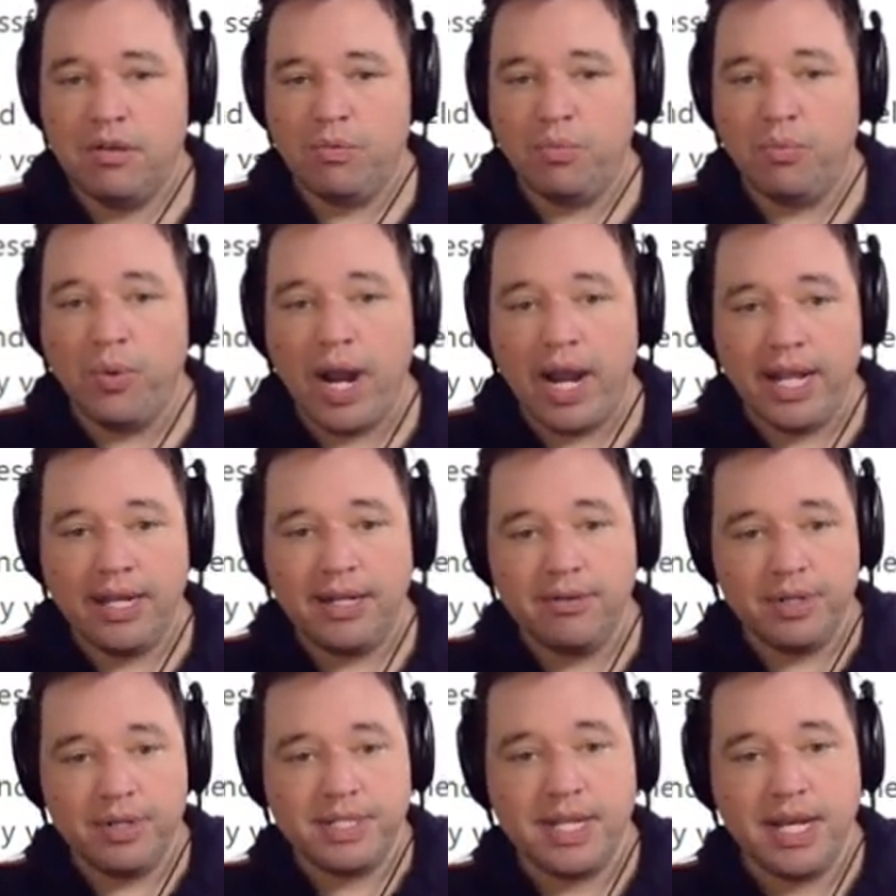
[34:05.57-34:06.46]
ready
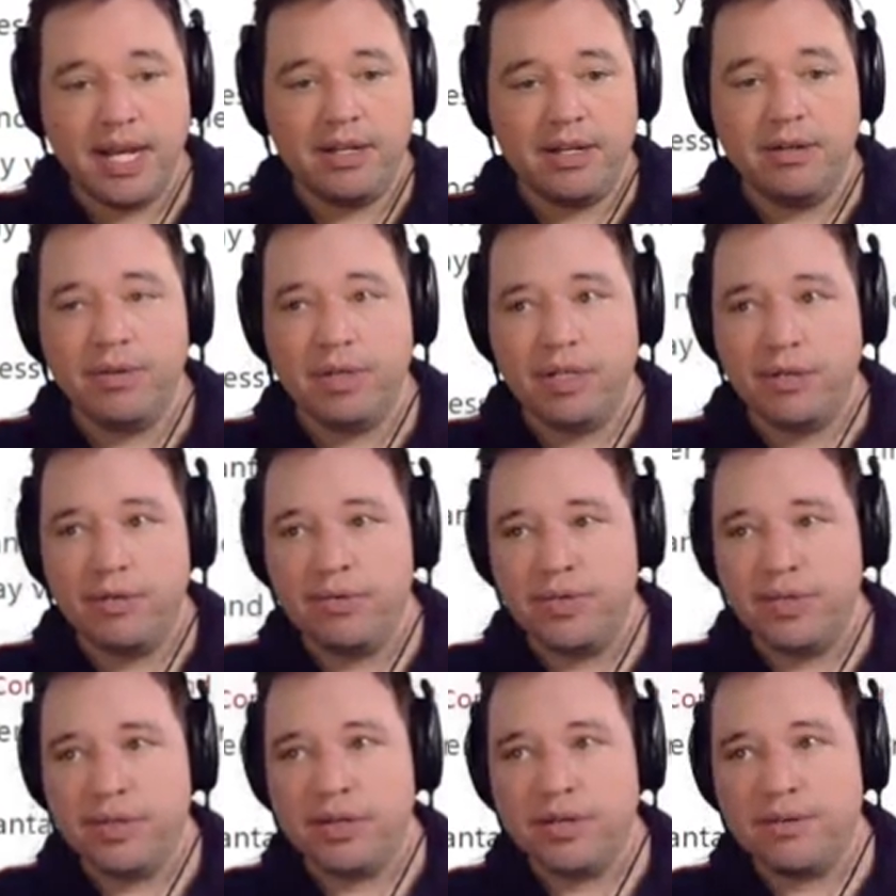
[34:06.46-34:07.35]
to assign to a
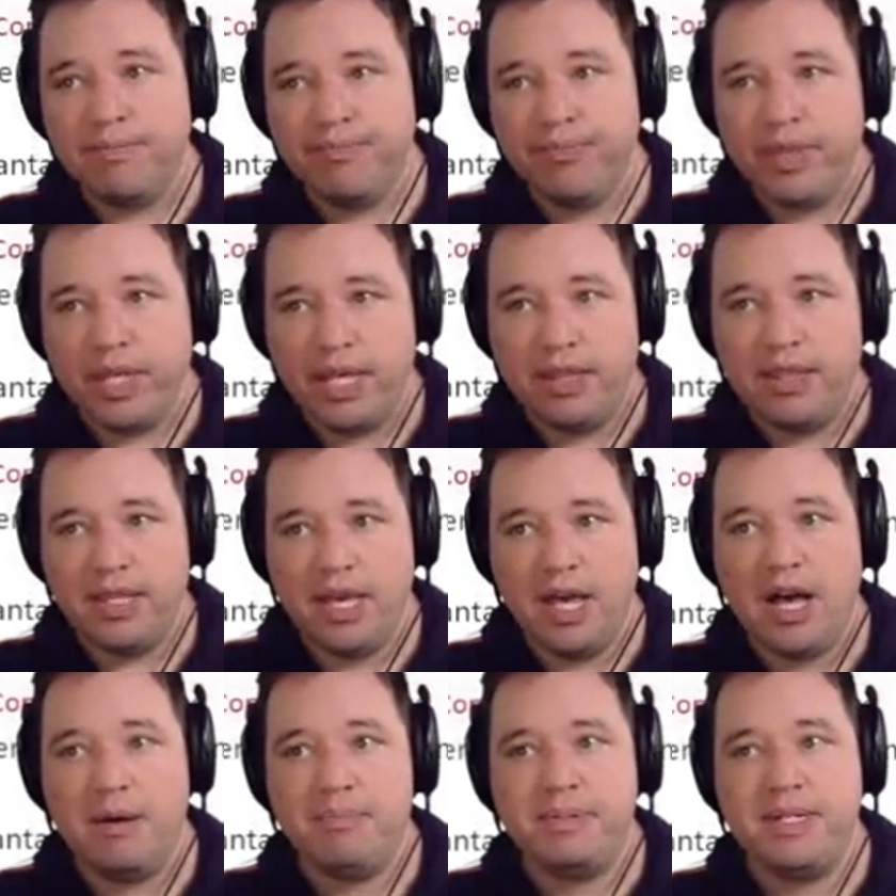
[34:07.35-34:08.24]
user in the
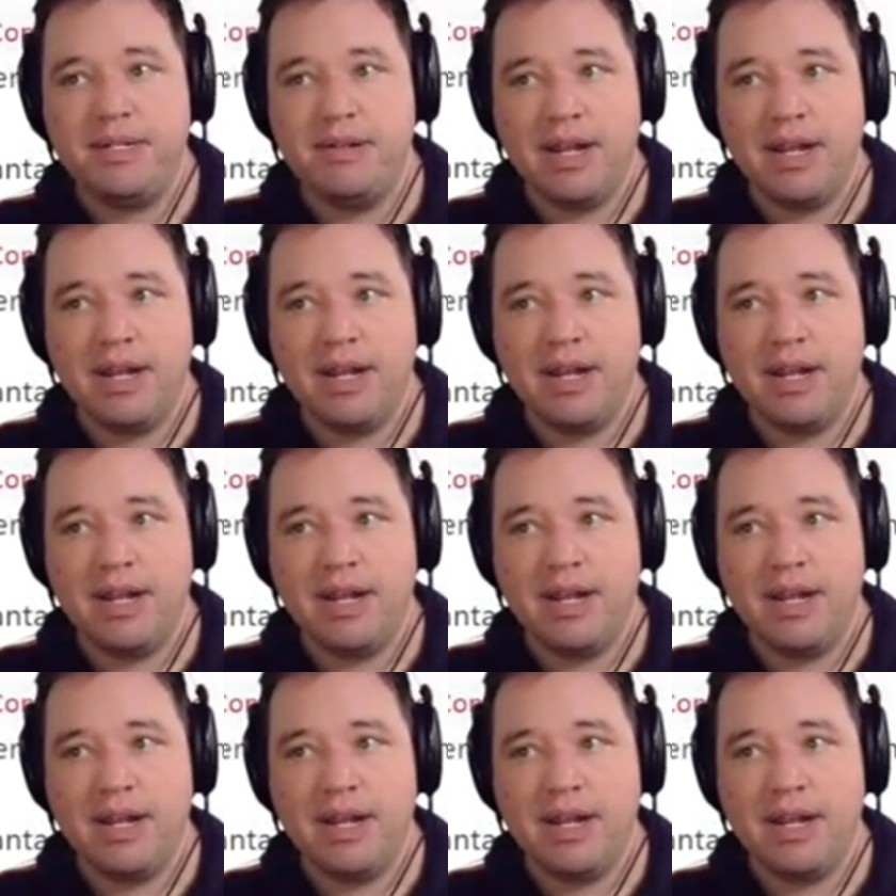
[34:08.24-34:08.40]
up,